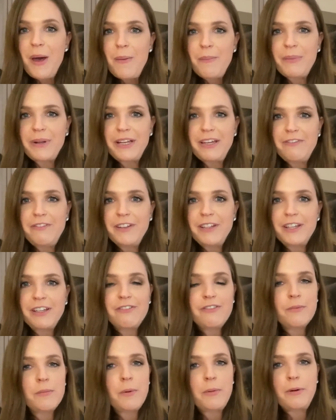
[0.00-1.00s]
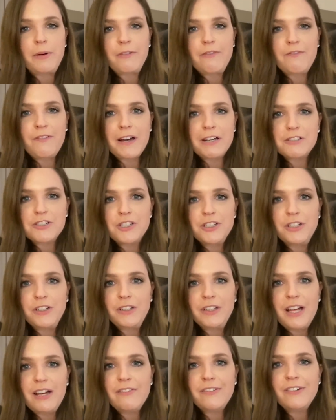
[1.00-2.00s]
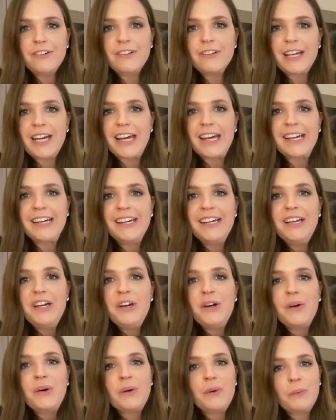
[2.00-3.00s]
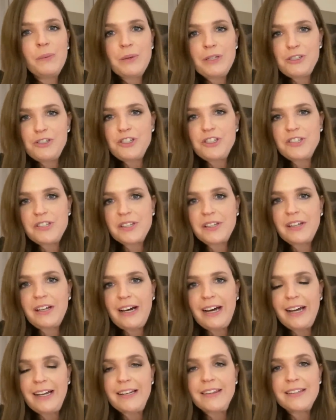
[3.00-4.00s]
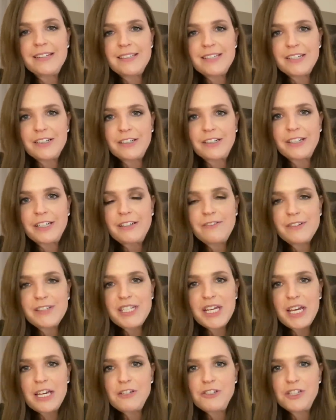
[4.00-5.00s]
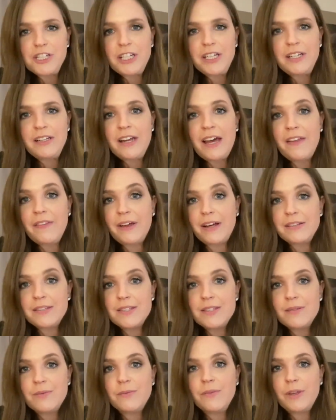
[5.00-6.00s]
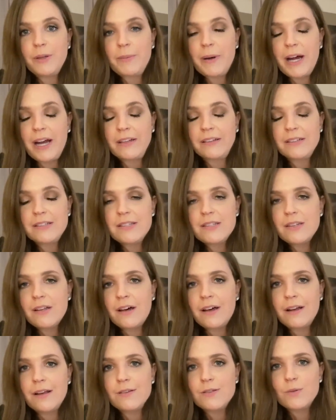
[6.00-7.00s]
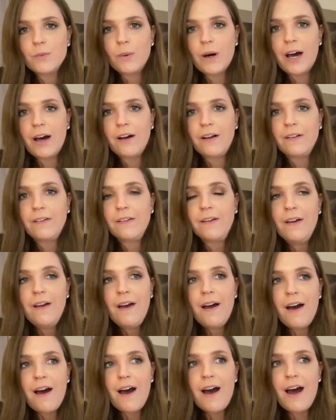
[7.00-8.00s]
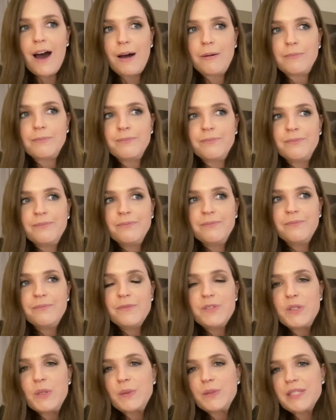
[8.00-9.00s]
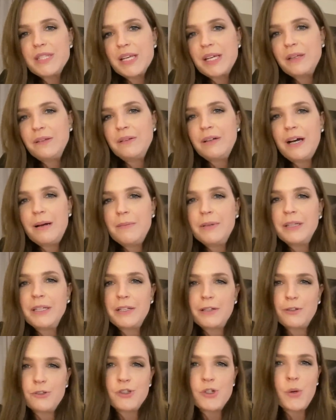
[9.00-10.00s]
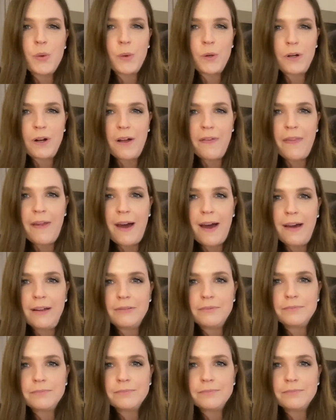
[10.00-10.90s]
But I feel like from a professional level, like we should decline the dinner invitation, and that's the pilot's thought as well. Um, so it's like I'm a little torn on that.